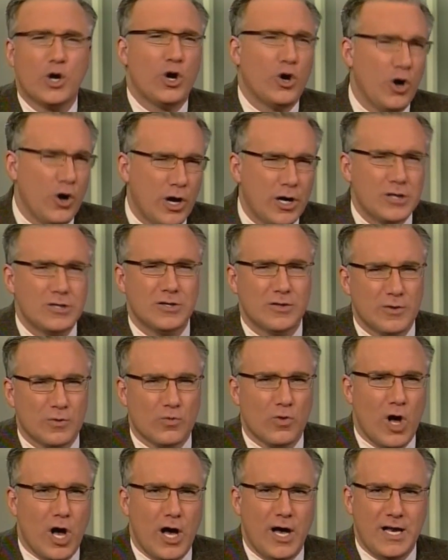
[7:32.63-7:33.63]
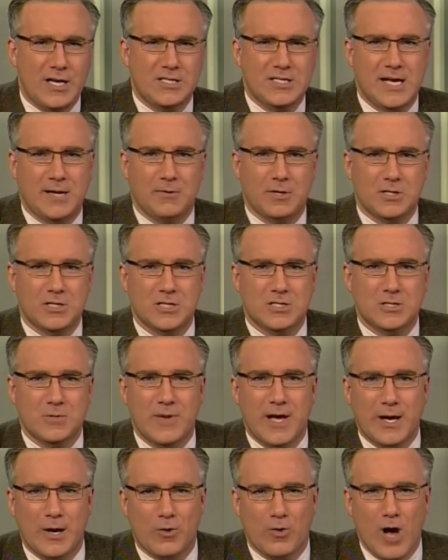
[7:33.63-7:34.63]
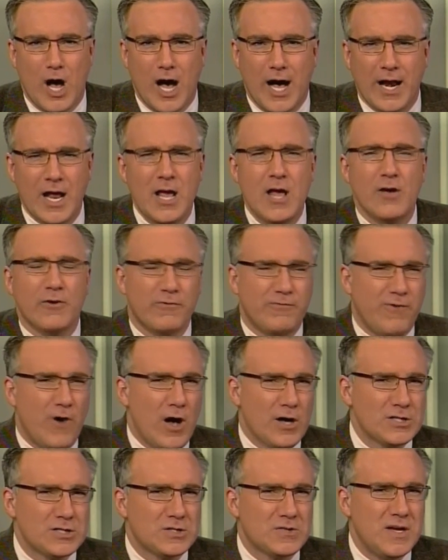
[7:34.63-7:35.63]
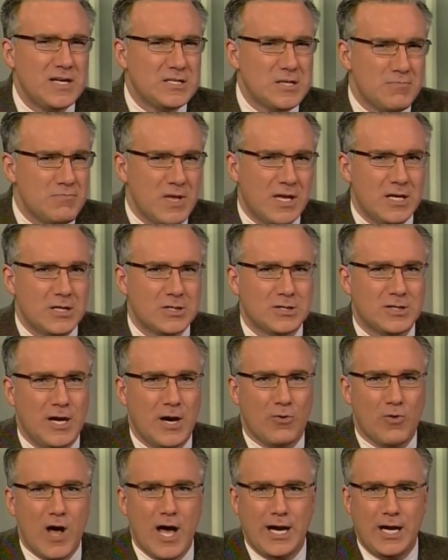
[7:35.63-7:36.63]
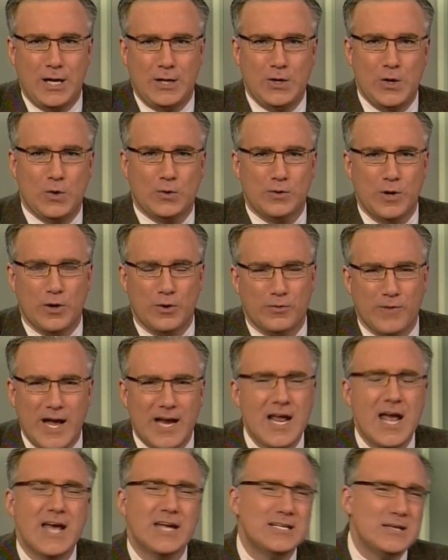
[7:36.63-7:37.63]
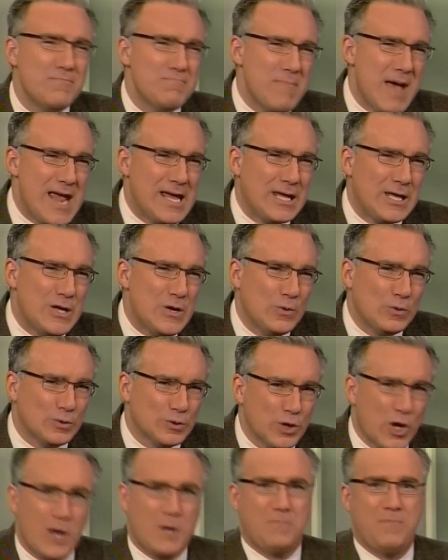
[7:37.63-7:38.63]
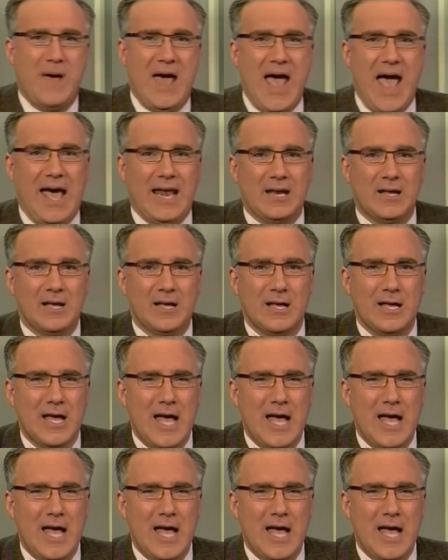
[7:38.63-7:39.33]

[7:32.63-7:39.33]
cooked the raw intelligence about Iran, falsely diminished the Iranian nuclear threat to make you look bad.